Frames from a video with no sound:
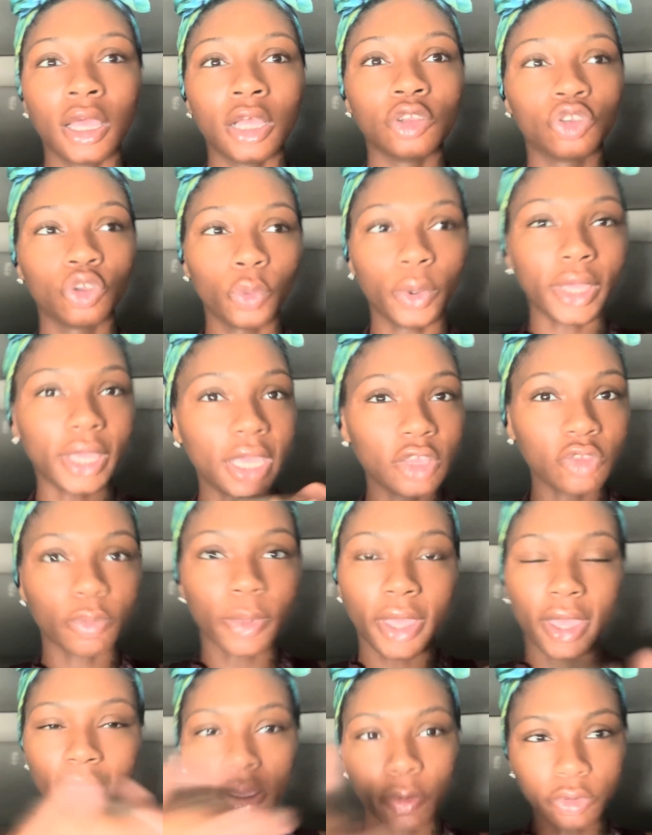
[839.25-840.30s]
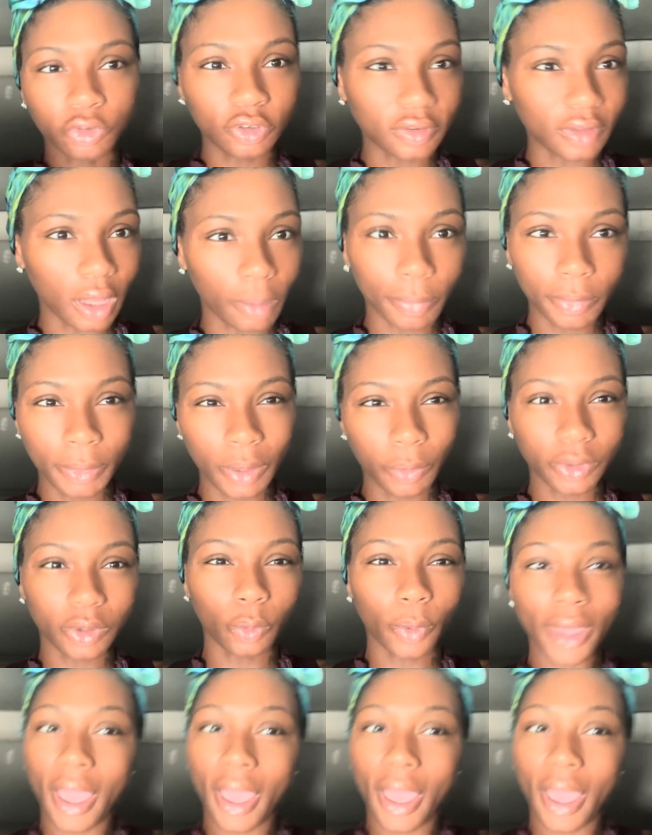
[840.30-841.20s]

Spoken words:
do it his way, he was just helping me with the way